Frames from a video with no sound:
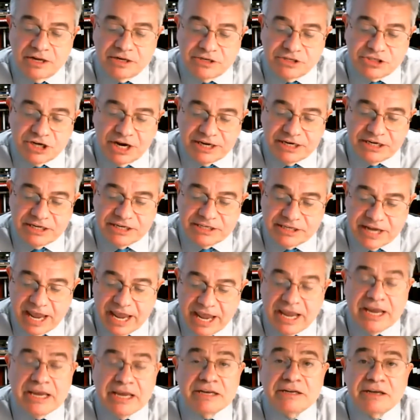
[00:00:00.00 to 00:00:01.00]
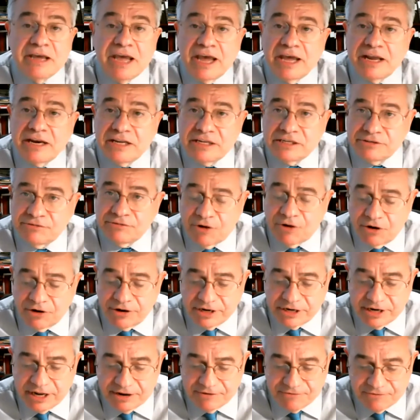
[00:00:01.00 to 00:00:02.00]
Chinese aid and its foreign
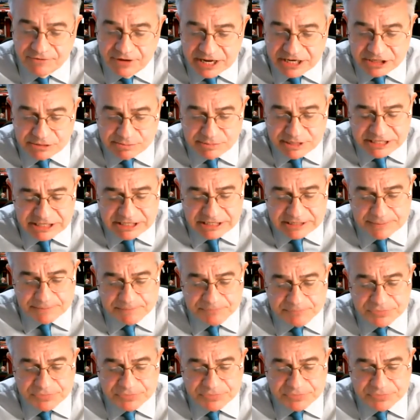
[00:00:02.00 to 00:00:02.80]
investments.